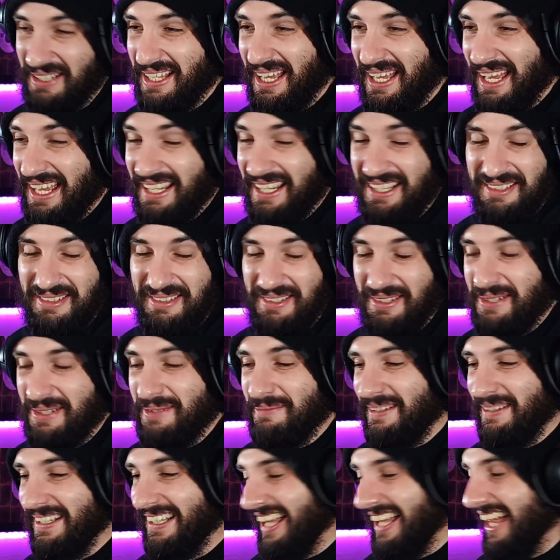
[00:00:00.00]
It do
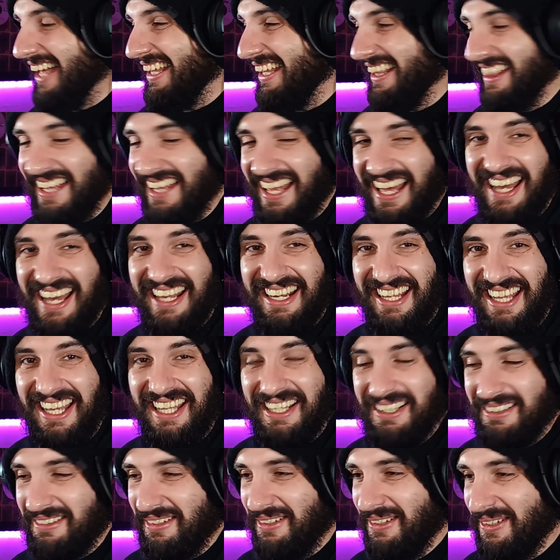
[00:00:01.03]
be like that.
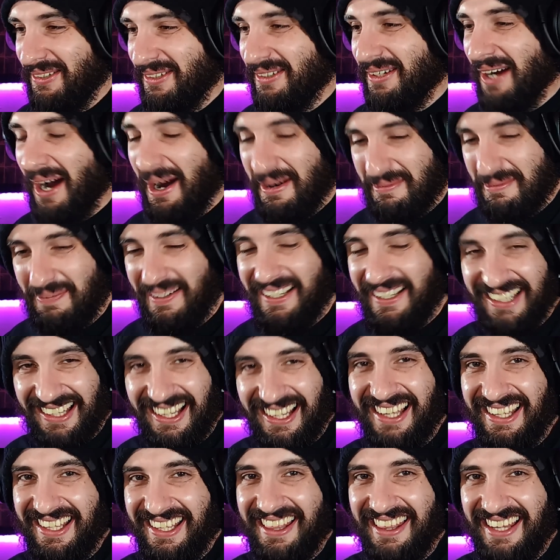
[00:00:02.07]
It do be like